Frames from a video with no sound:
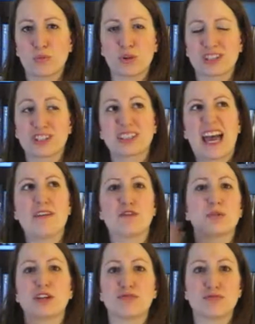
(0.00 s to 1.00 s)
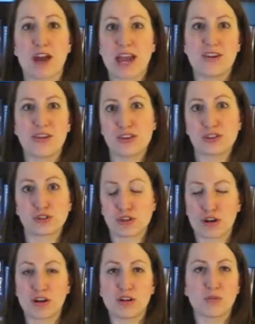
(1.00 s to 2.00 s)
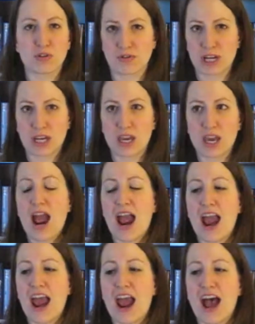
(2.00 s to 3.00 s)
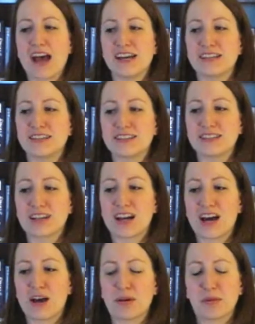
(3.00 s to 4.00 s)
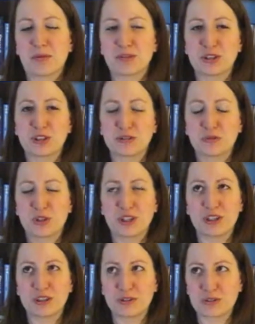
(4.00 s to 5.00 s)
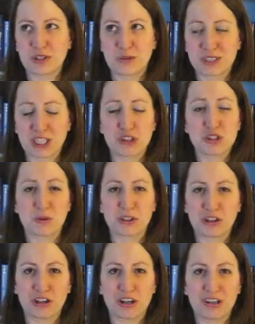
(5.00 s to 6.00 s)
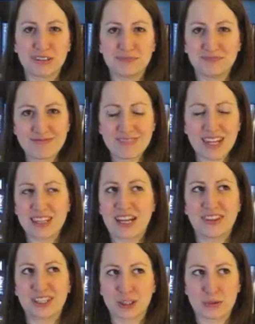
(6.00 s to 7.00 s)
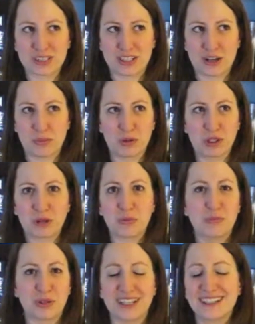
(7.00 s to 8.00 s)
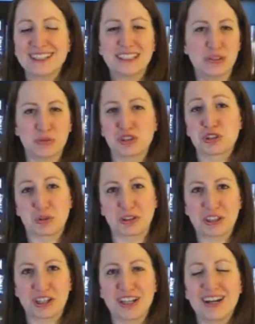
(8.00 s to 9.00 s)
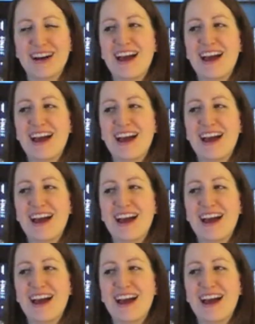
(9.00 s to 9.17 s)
person, because everybody read this girl, Marie, and I remember her username was like Short Girl. I think there was a number, but it was Short Girl.